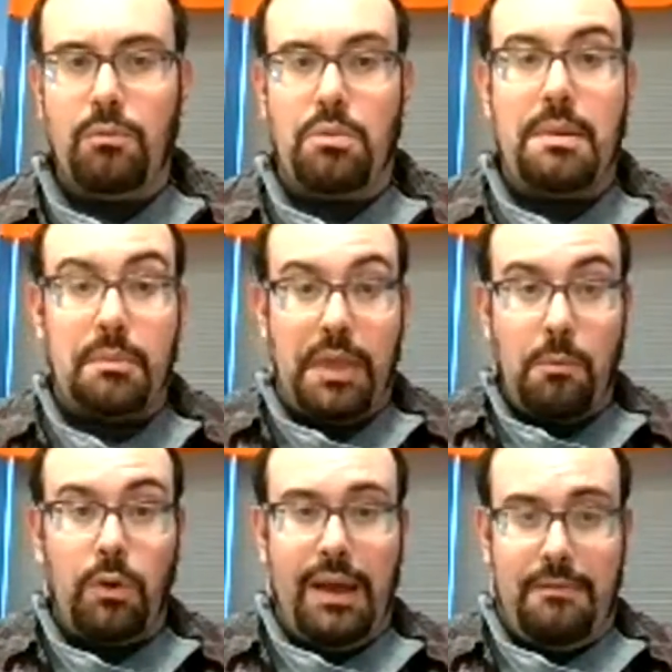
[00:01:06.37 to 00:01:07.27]
remember they
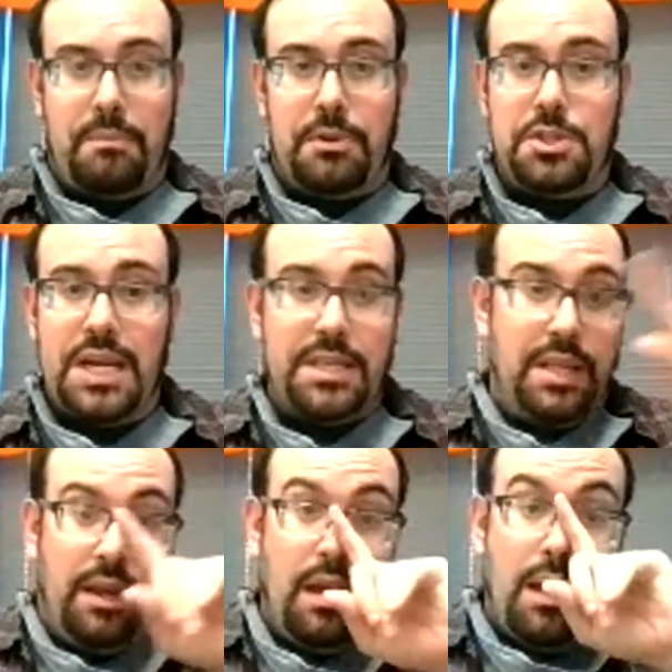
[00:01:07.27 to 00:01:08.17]
will have it
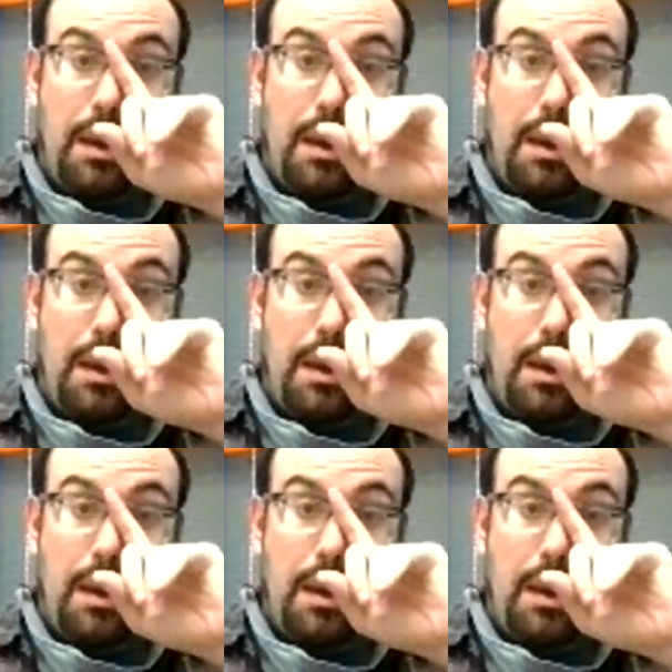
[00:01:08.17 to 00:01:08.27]
projected.